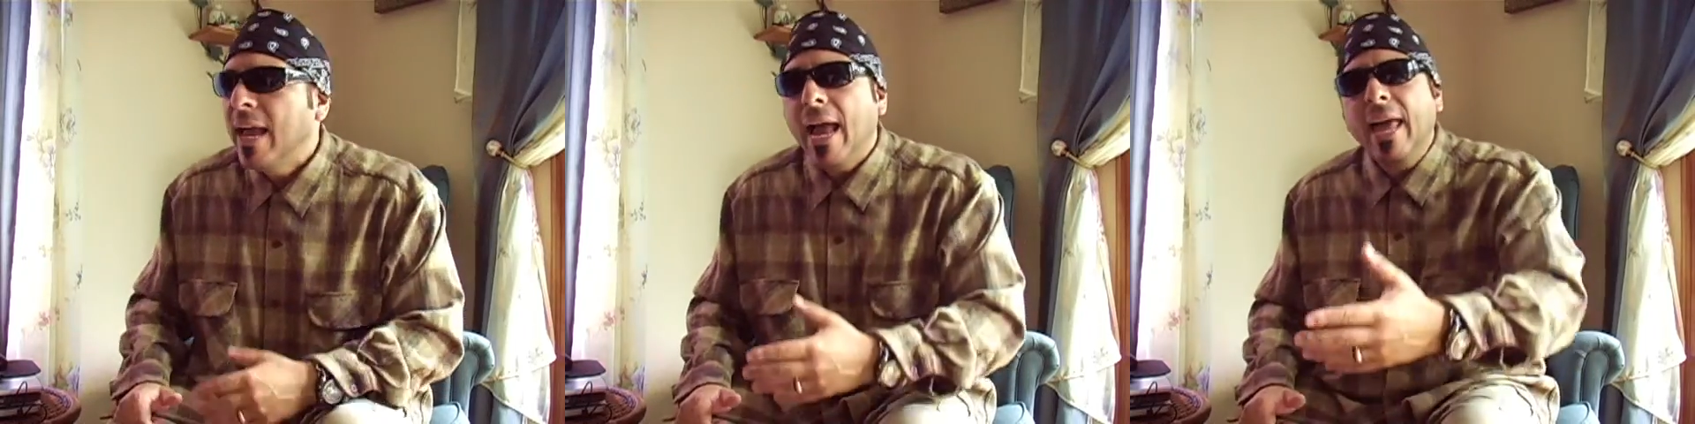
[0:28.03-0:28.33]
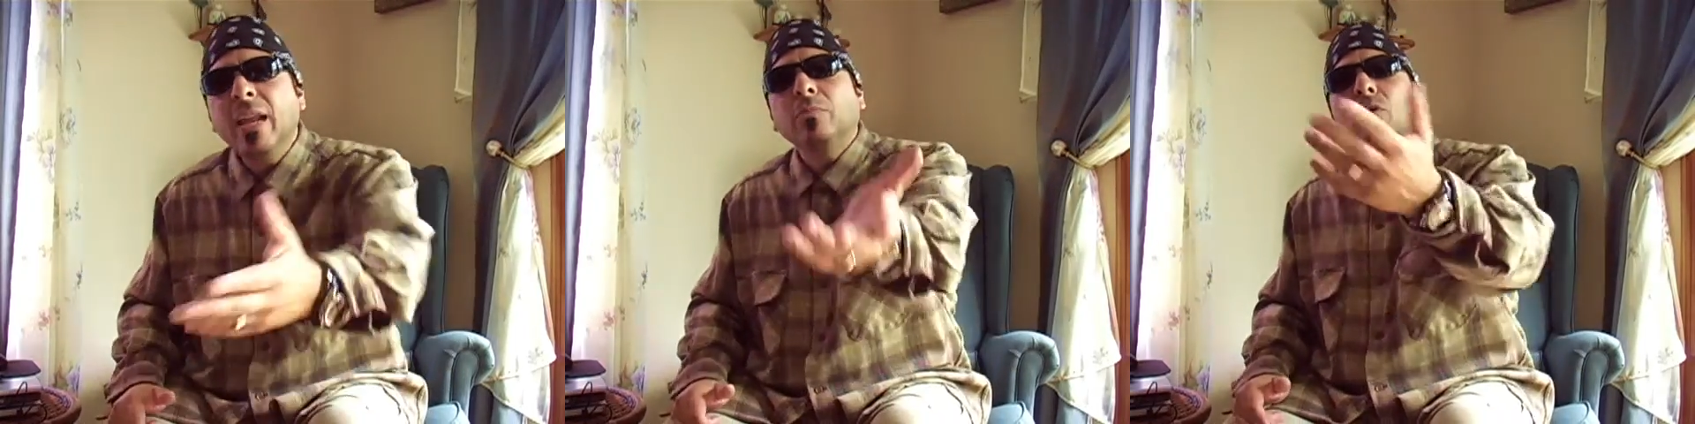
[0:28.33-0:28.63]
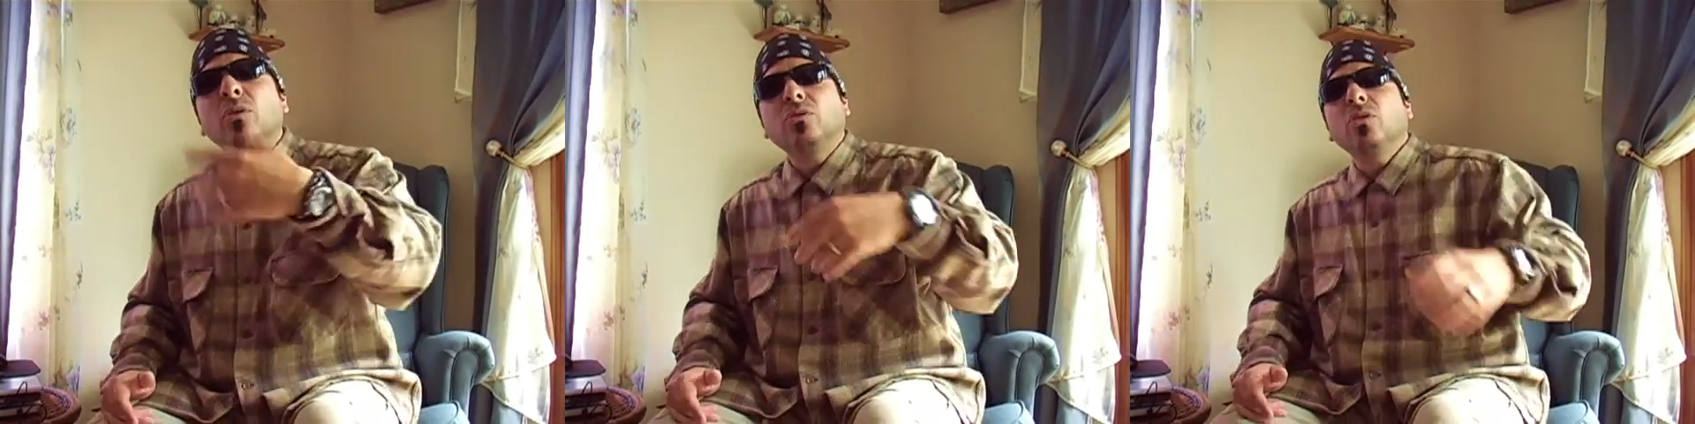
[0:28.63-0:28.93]
And I'm
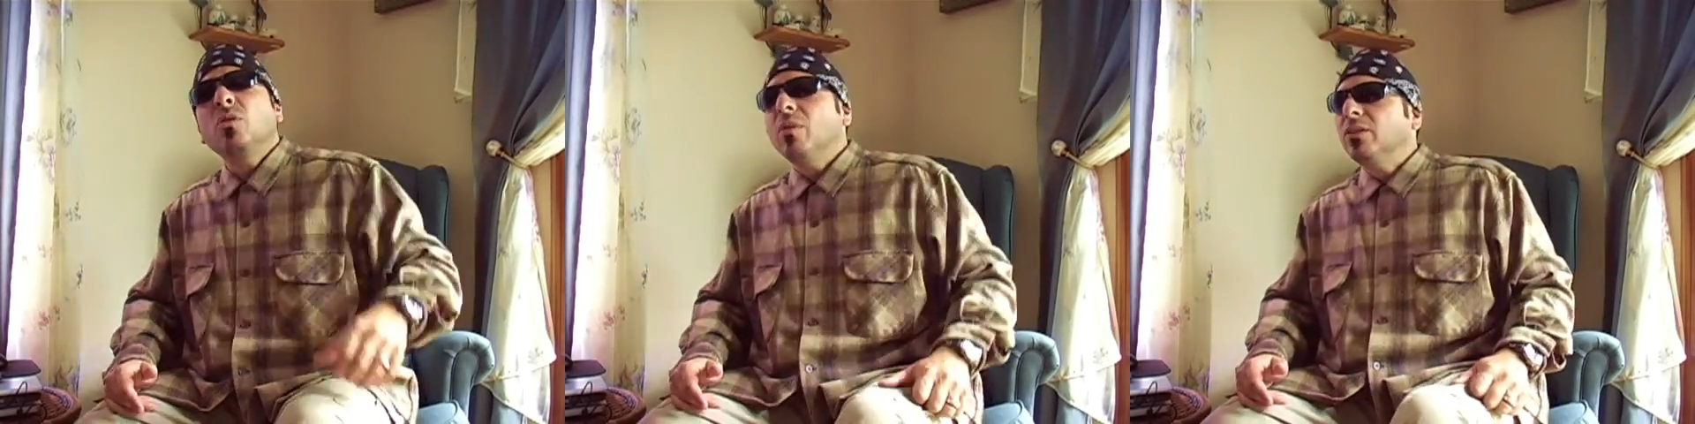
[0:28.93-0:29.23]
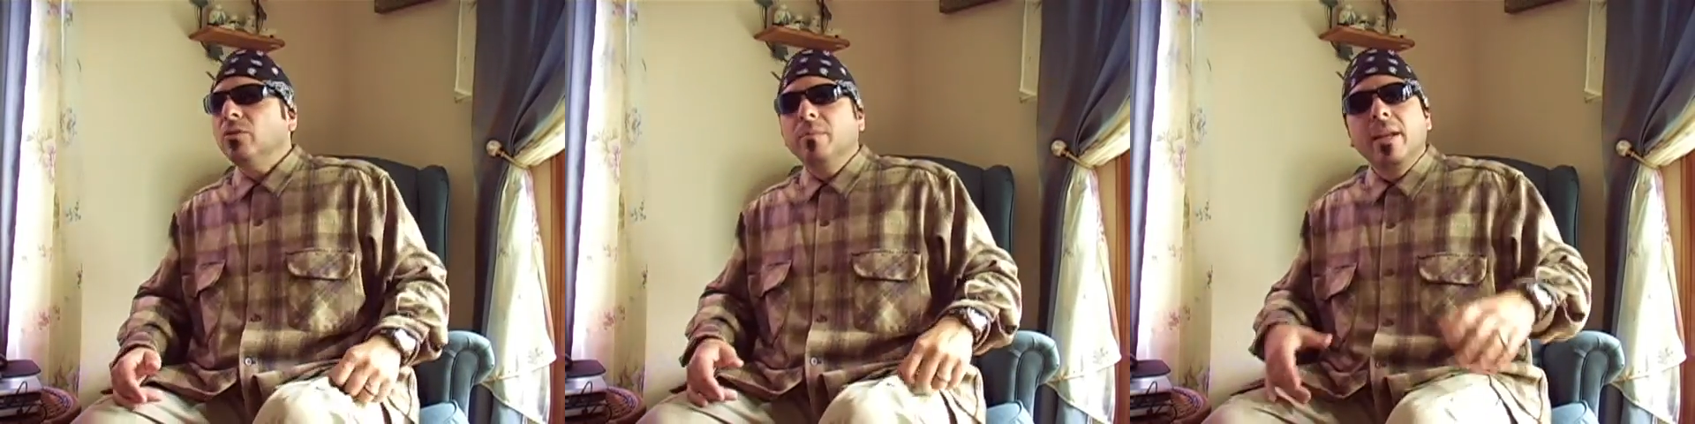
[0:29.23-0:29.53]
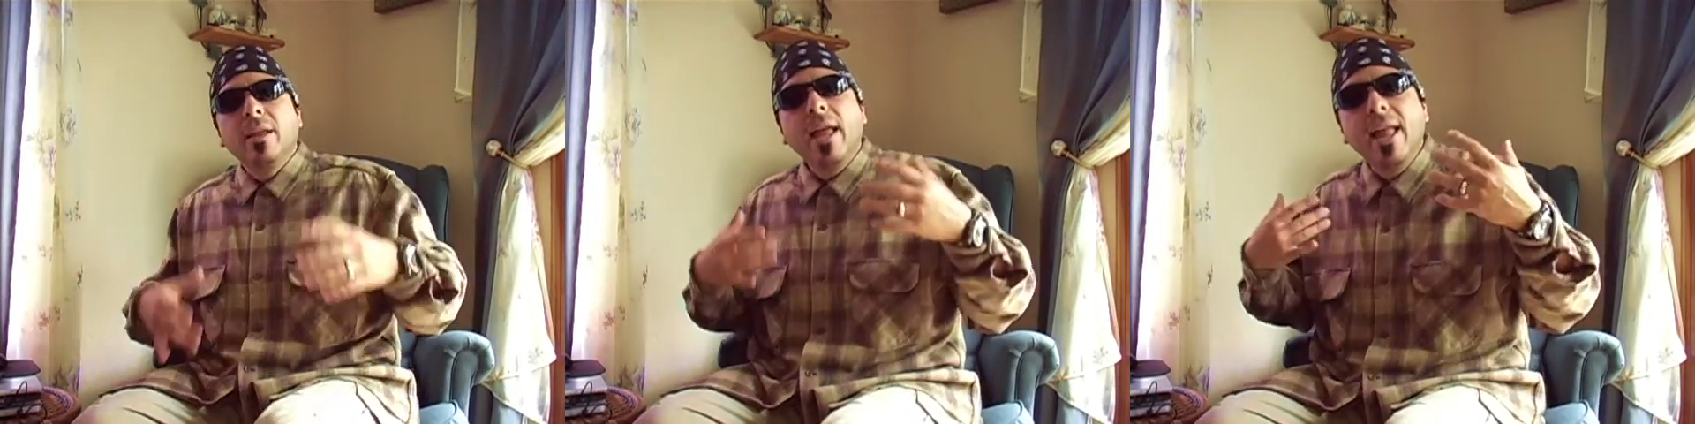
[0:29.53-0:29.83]
going to the restroom
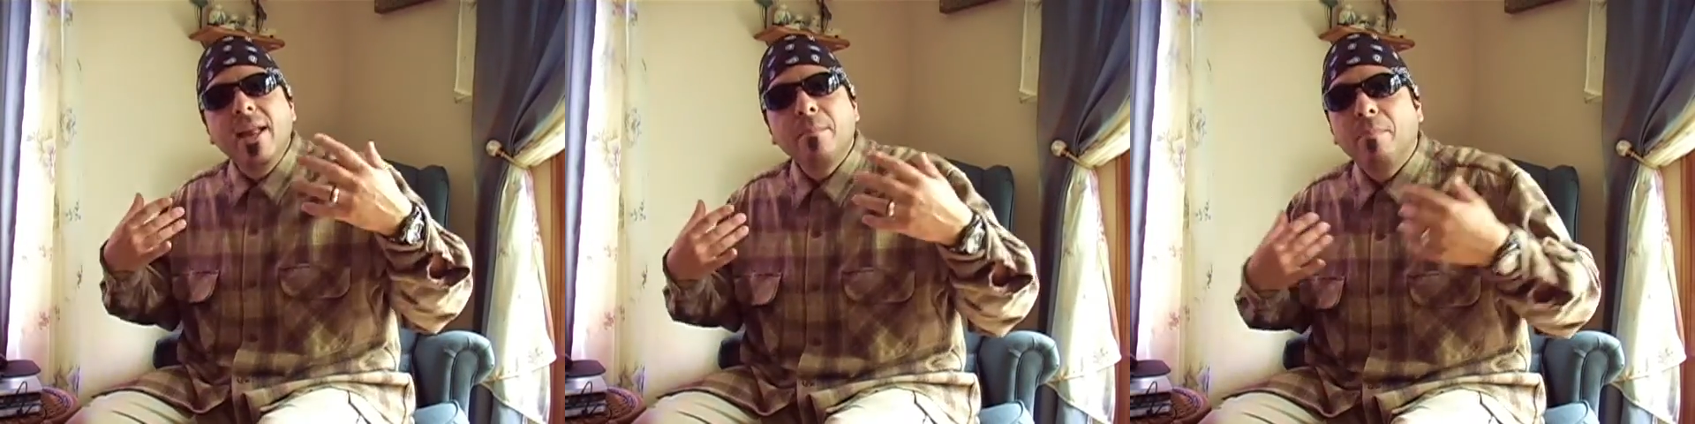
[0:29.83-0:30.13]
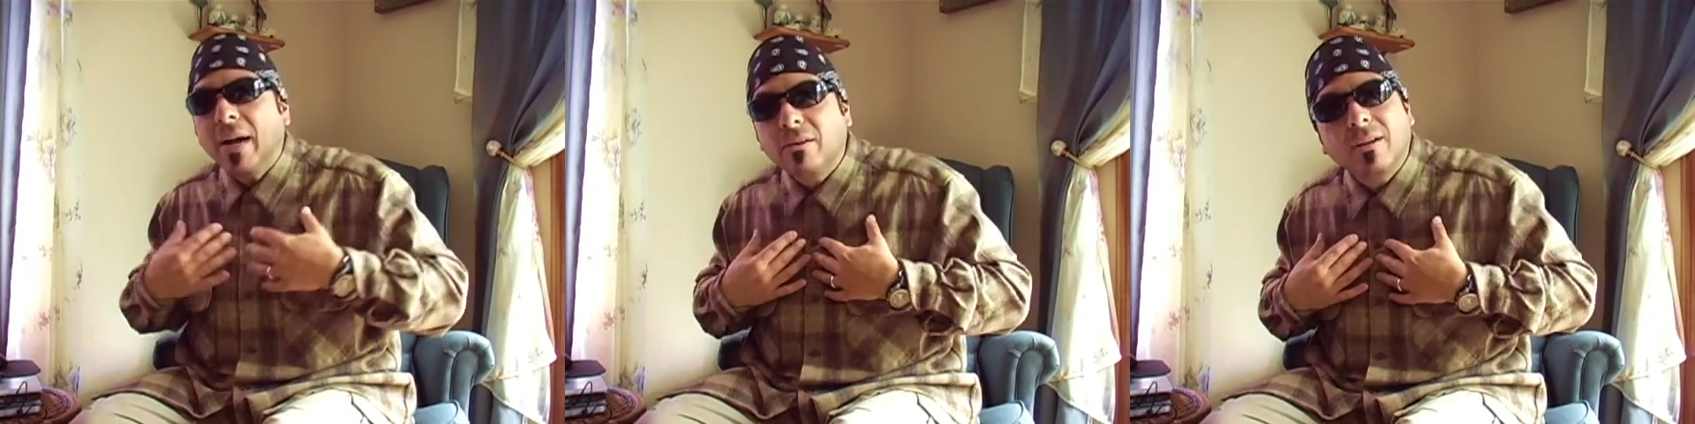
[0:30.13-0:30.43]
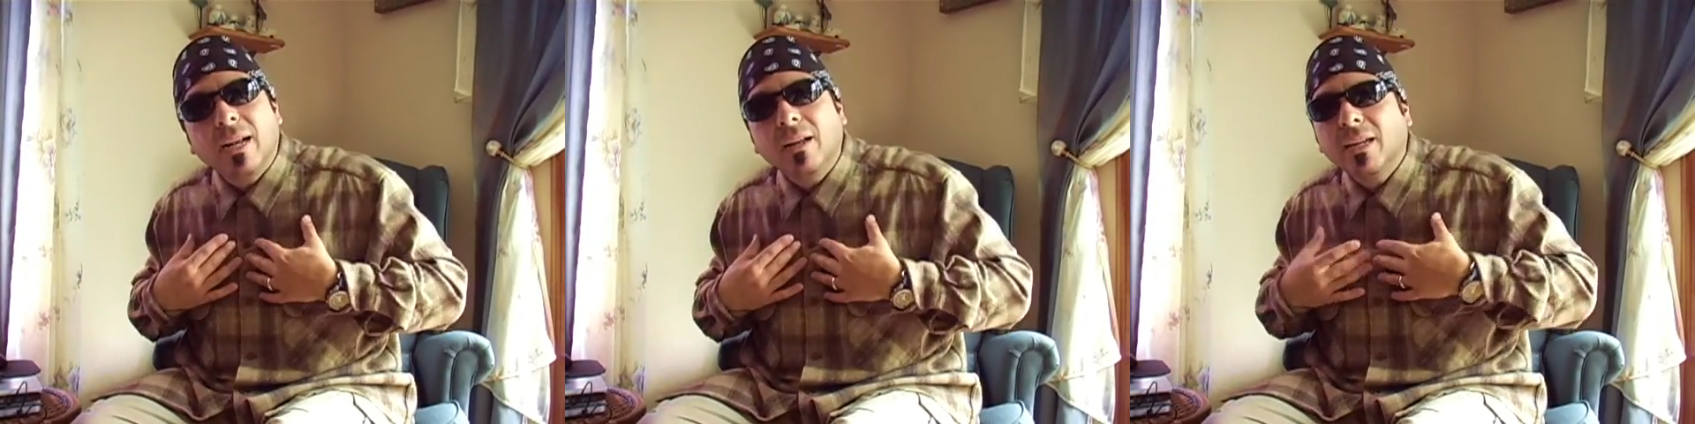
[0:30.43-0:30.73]
and hey, Paco
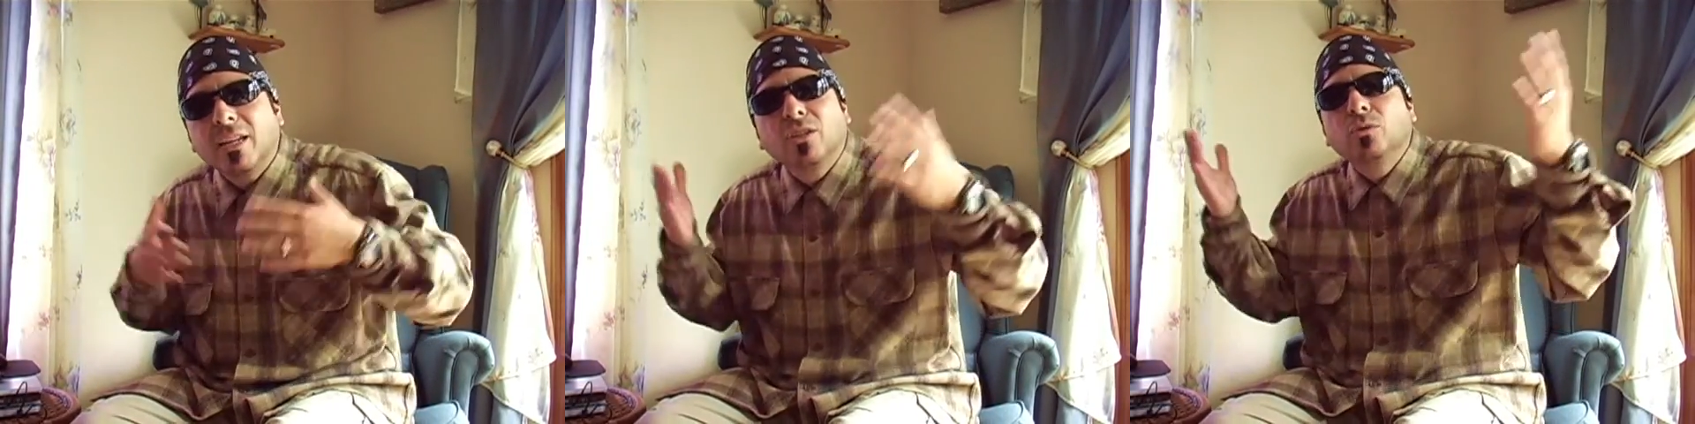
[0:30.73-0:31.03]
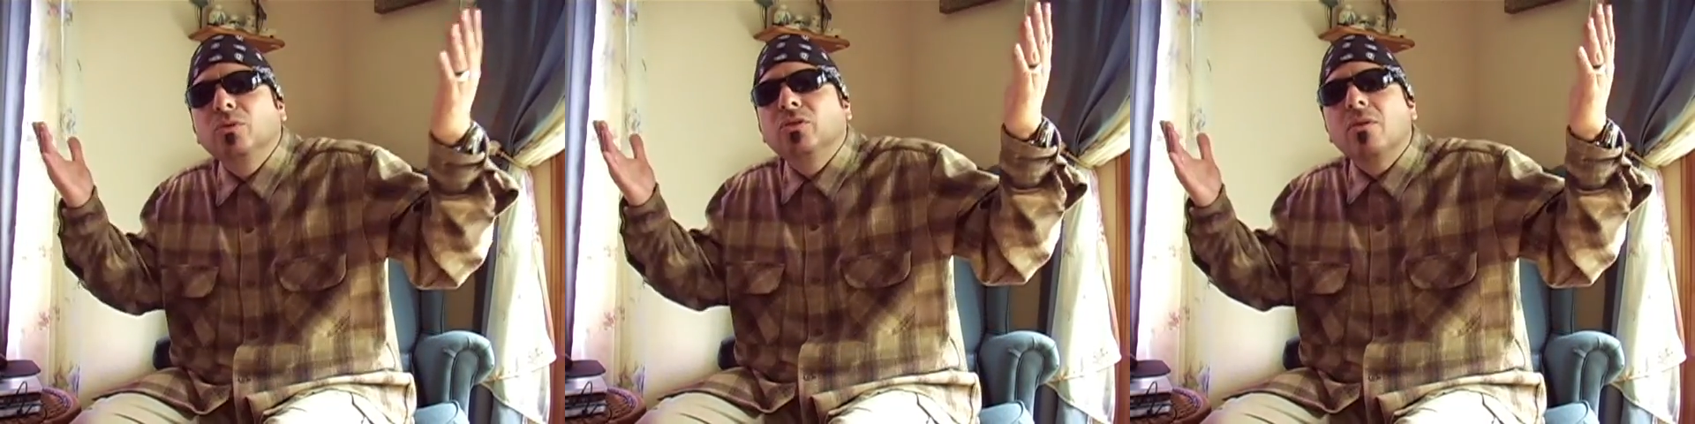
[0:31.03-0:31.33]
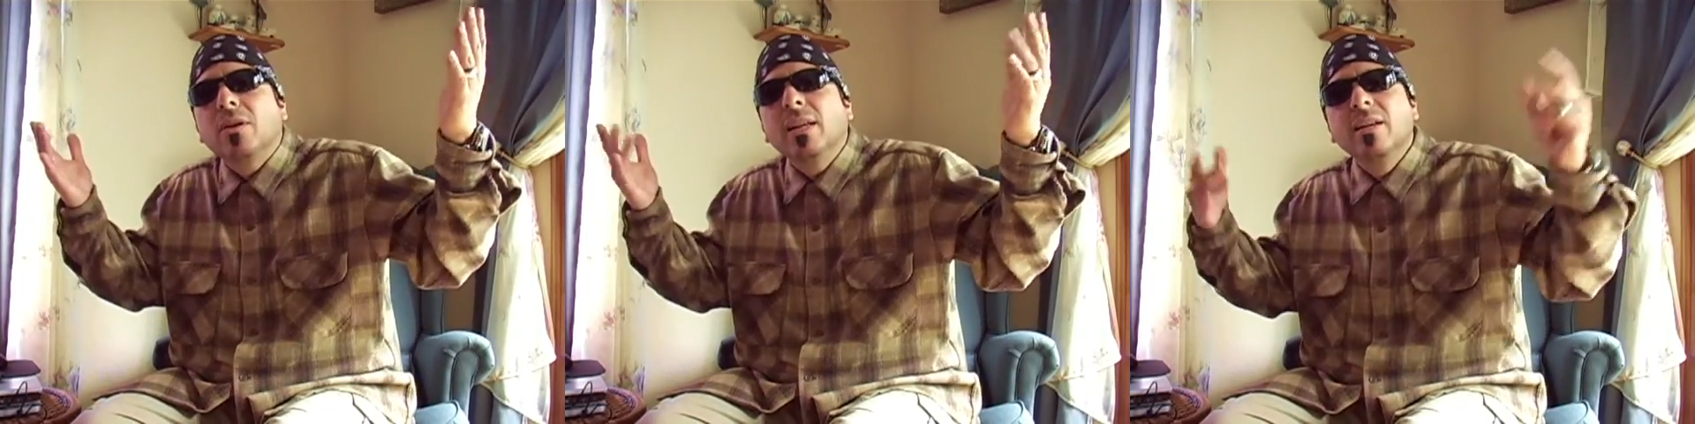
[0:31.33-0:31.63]
got lucky because it was so
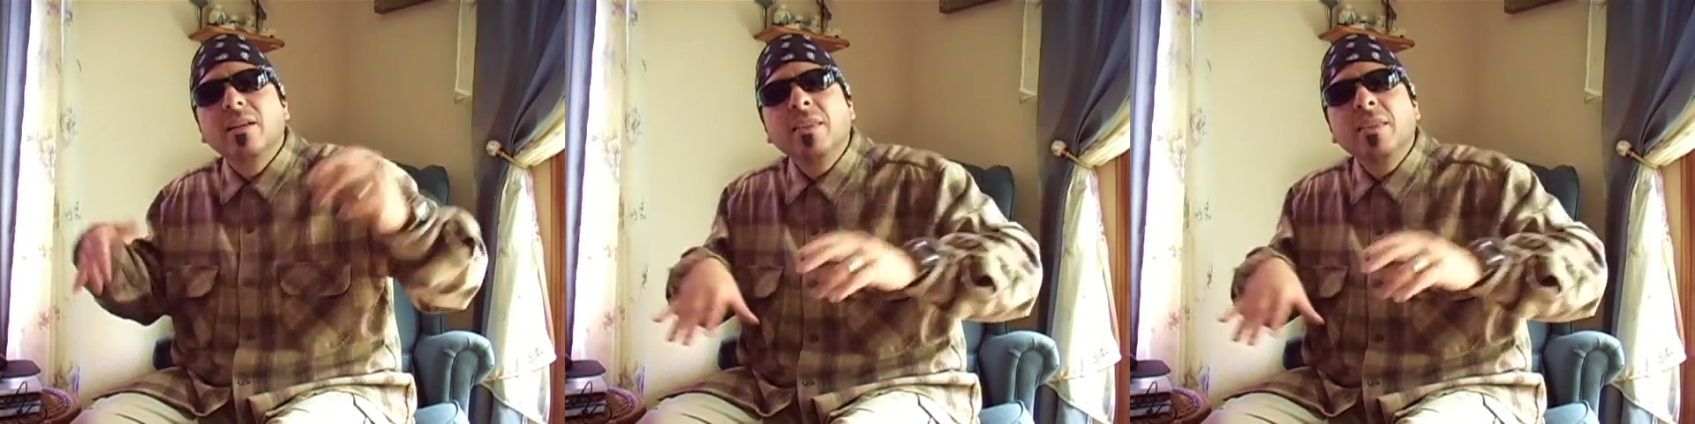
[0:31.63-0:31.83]
early.